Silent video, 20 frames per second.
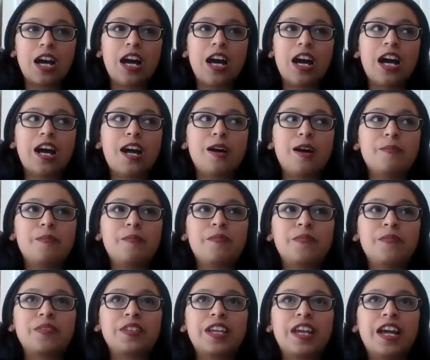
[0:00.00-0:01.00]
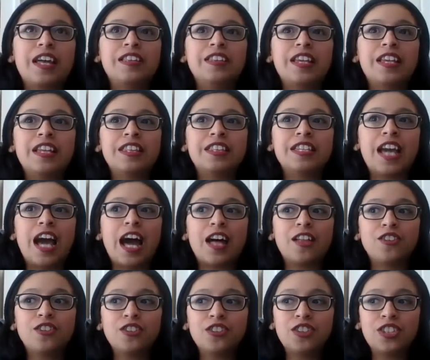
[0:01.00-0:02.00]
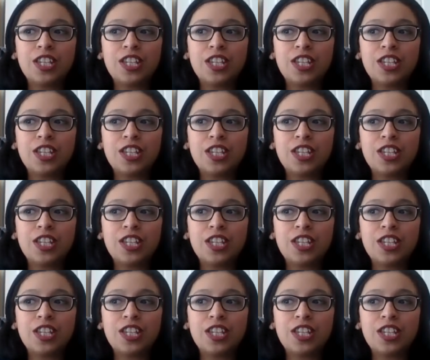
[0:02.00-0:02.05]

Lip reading: And then the other